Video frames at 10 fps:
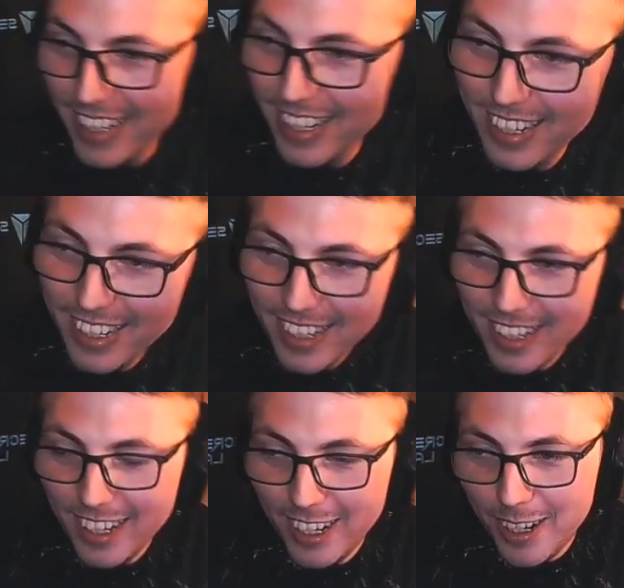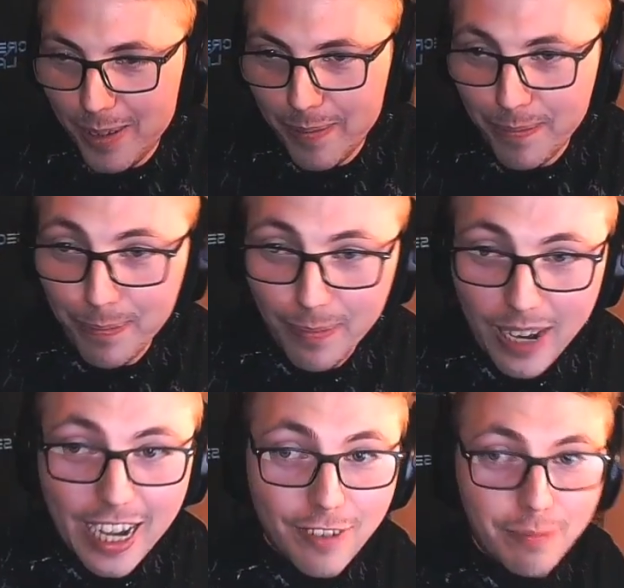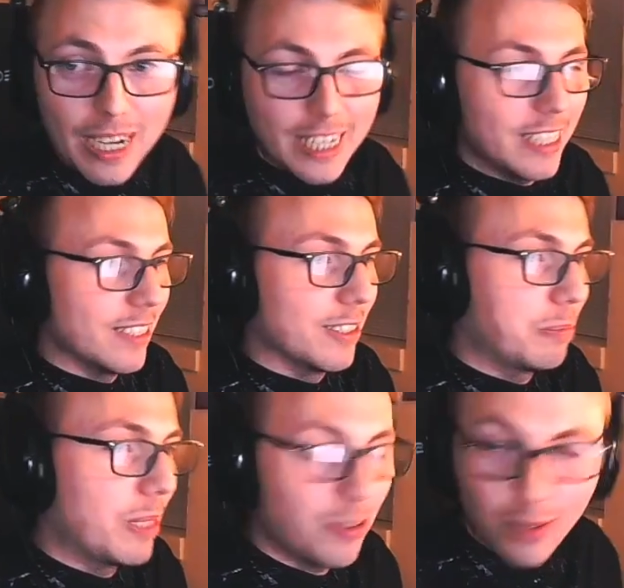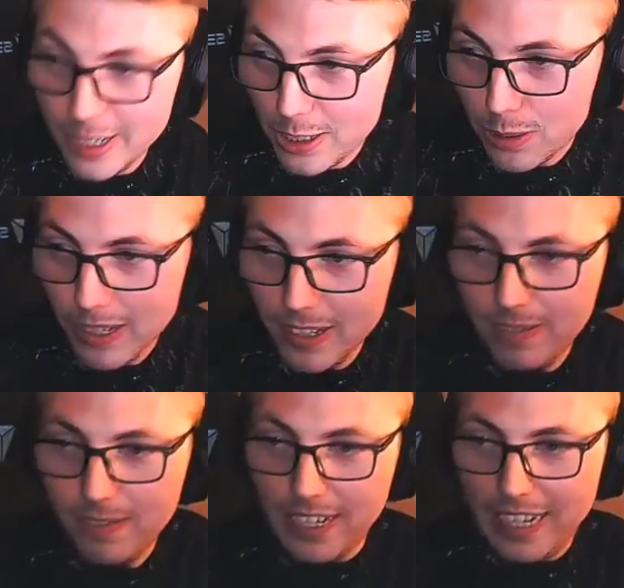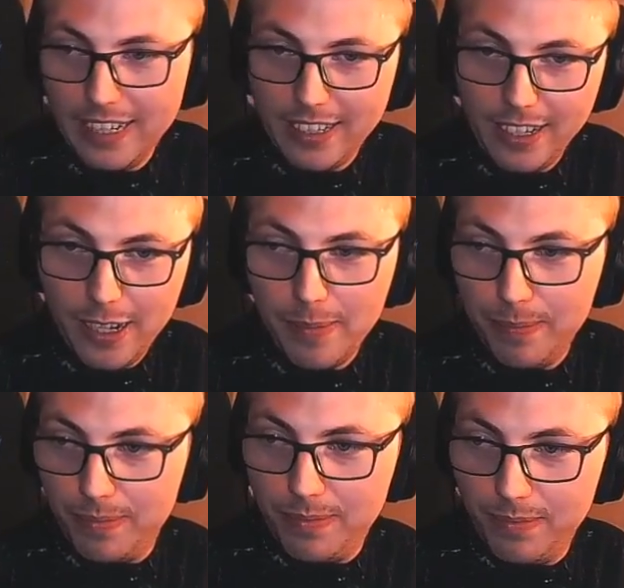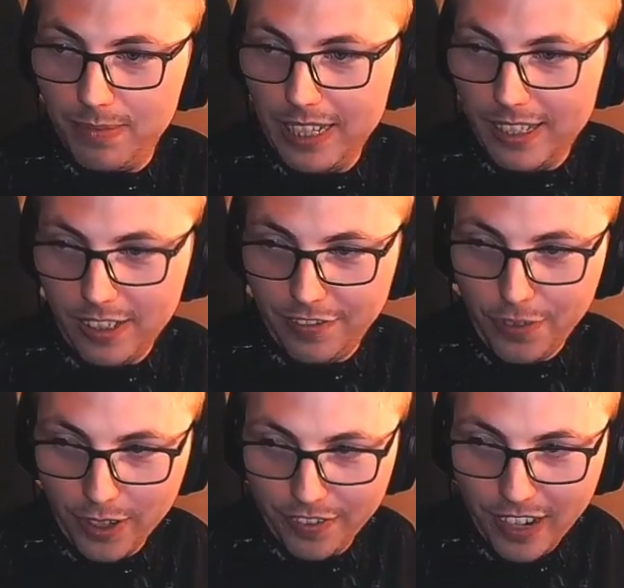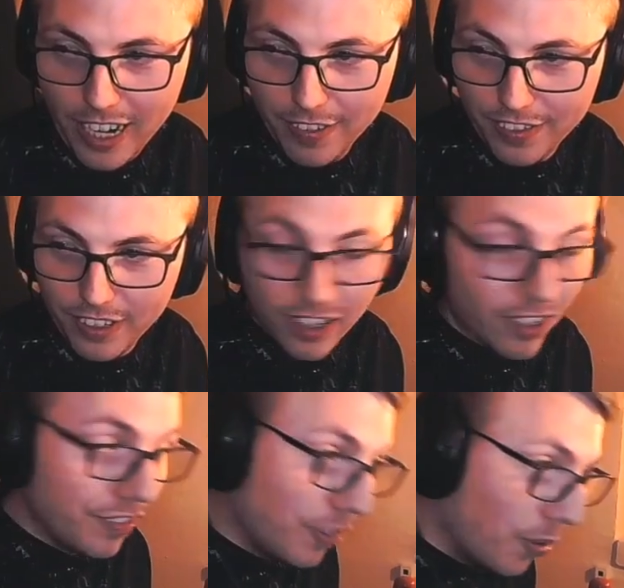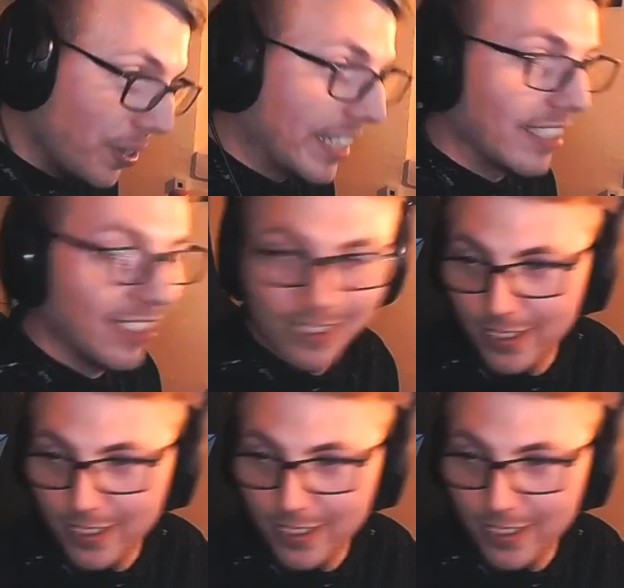Wow, GG. I have my splits running as well, and it's a 45-40,